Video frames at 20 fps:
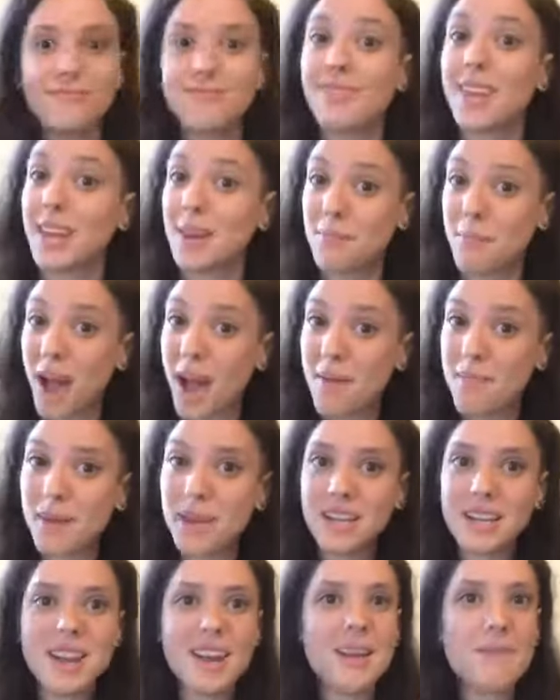in my
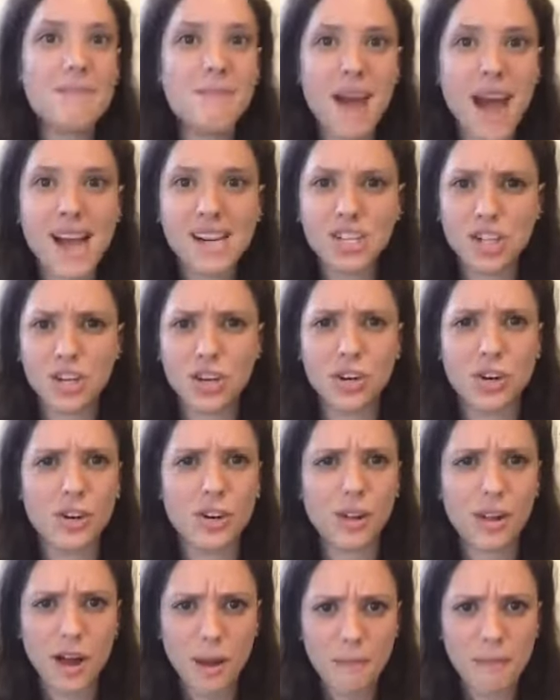opinion,
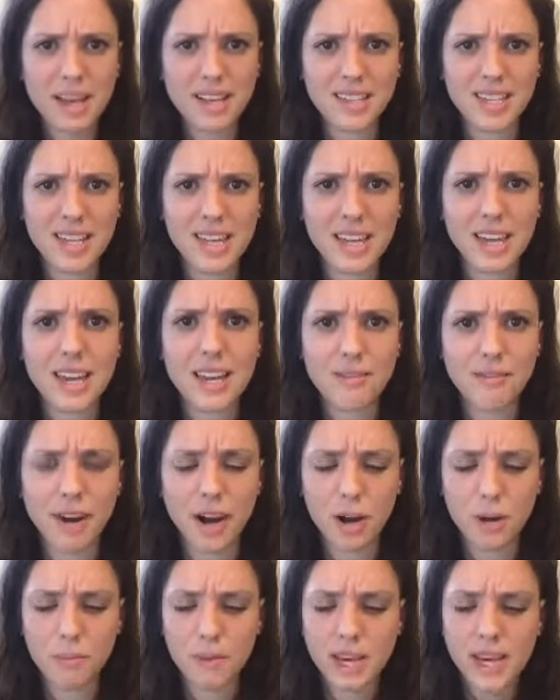magical, amazing
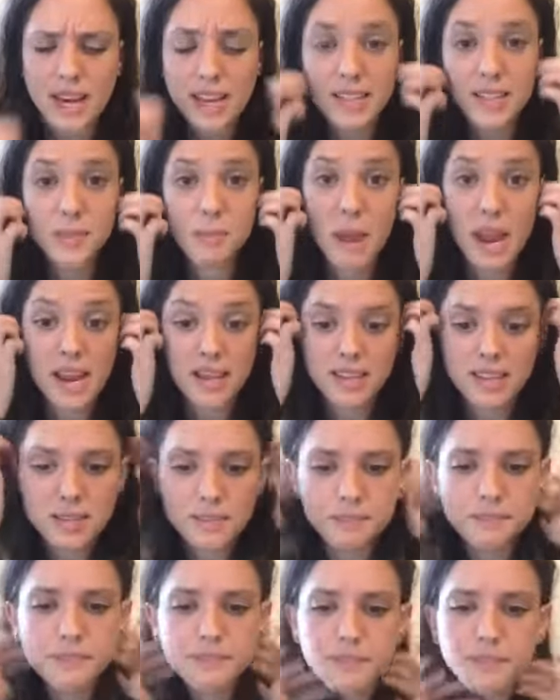environment and space.
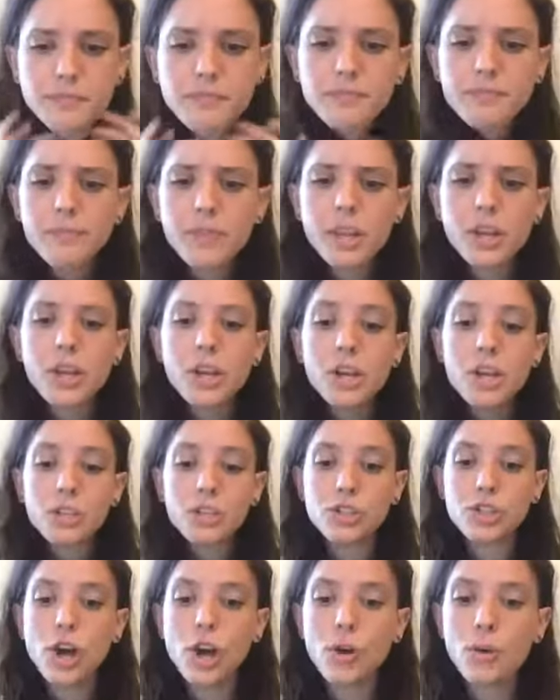
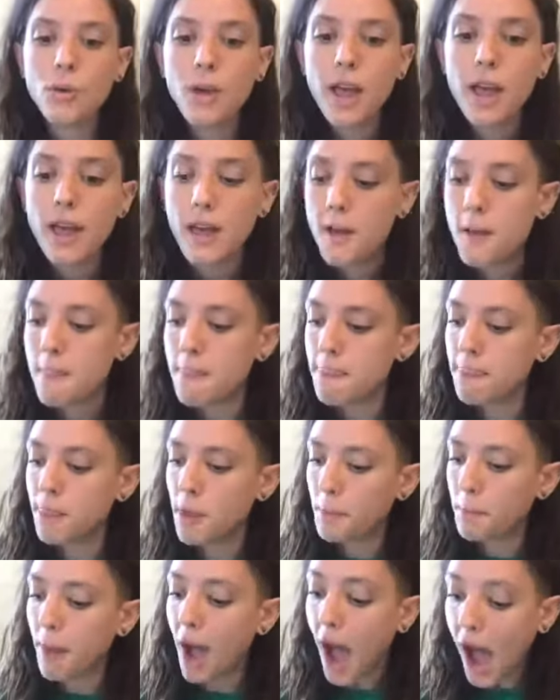So
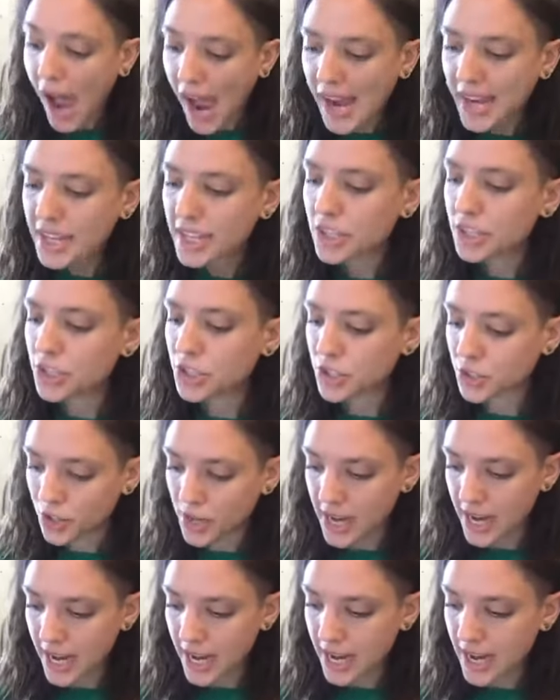the pine
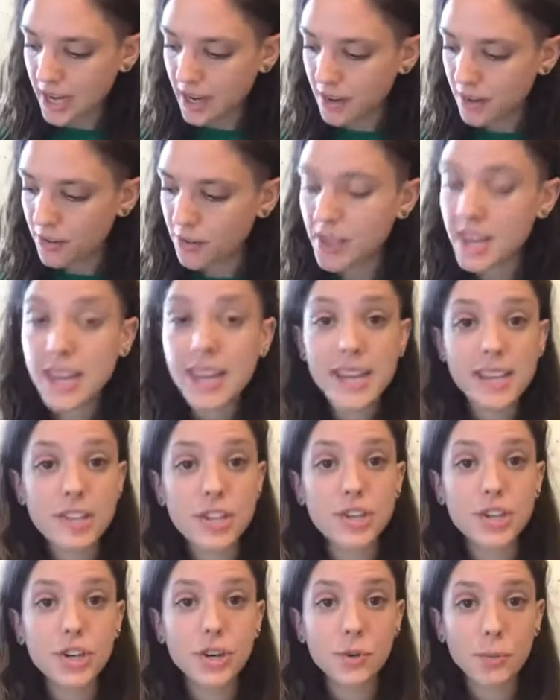tree, the
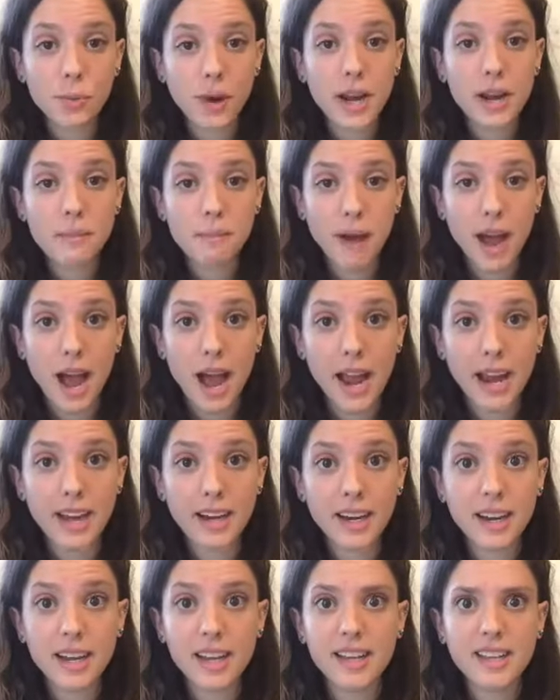eastern white
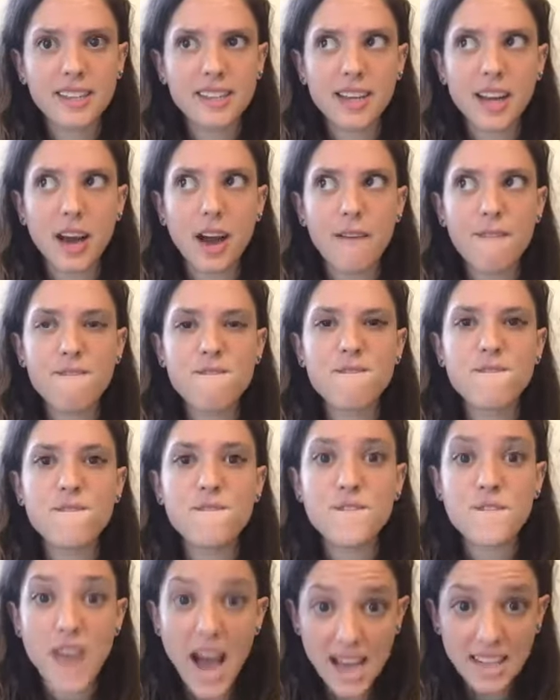pine, is a
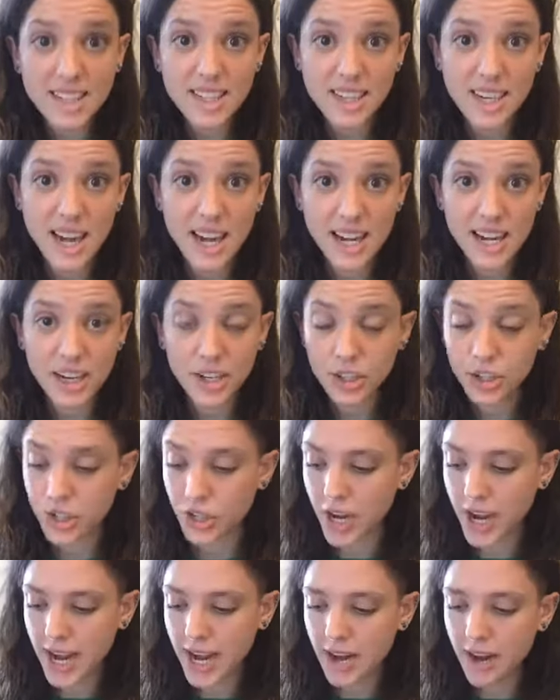fascinating
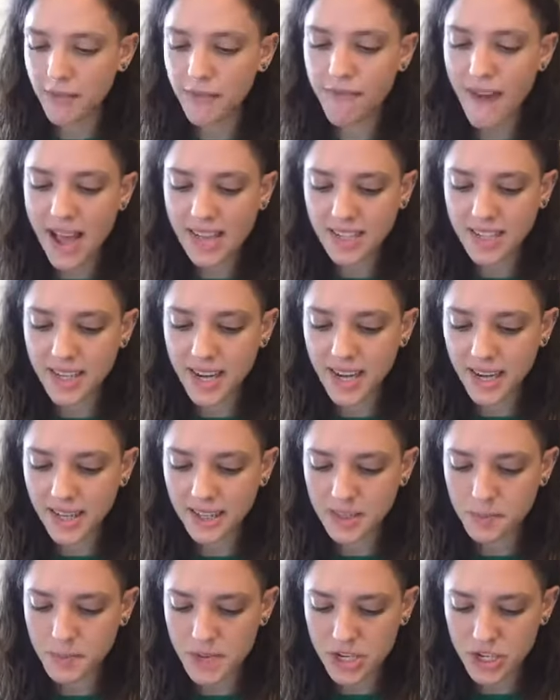tree, fascinating
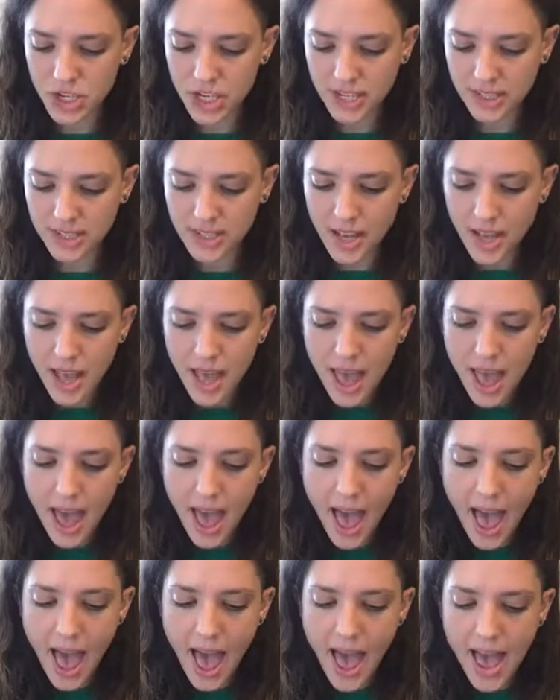species,
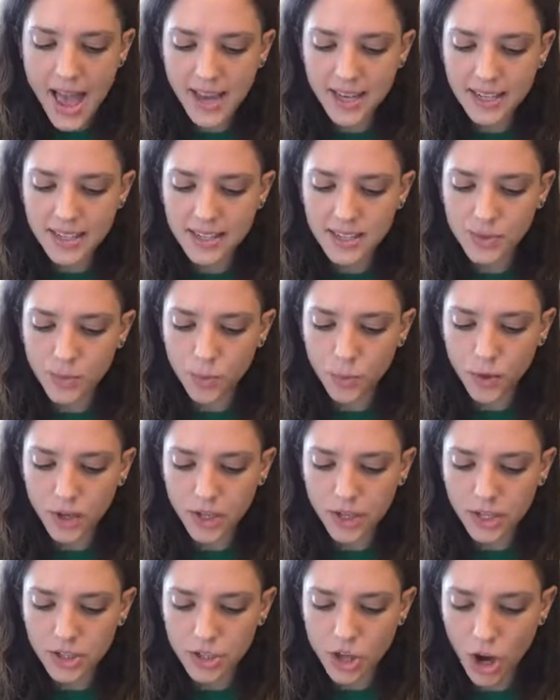and we're
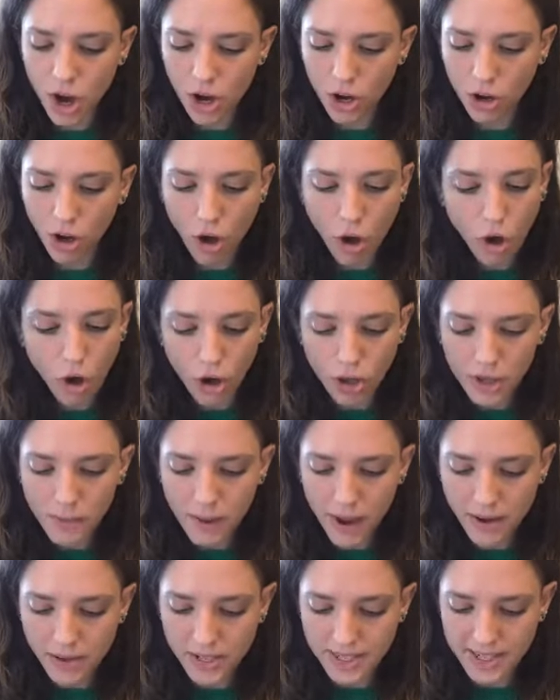gonna talk all
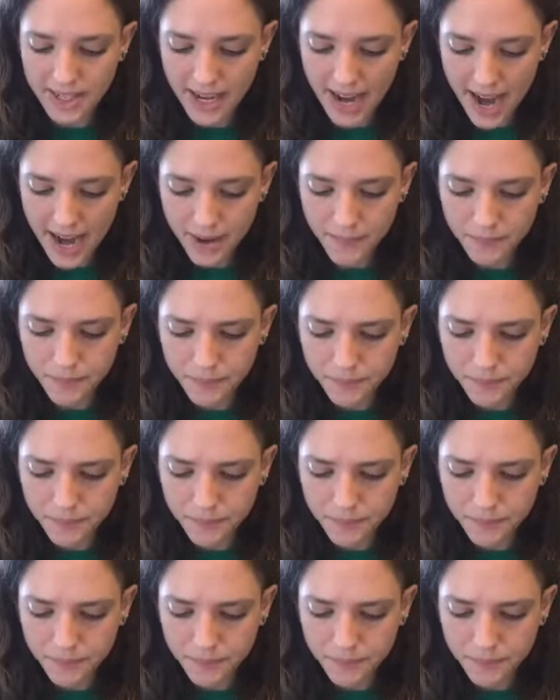about it today.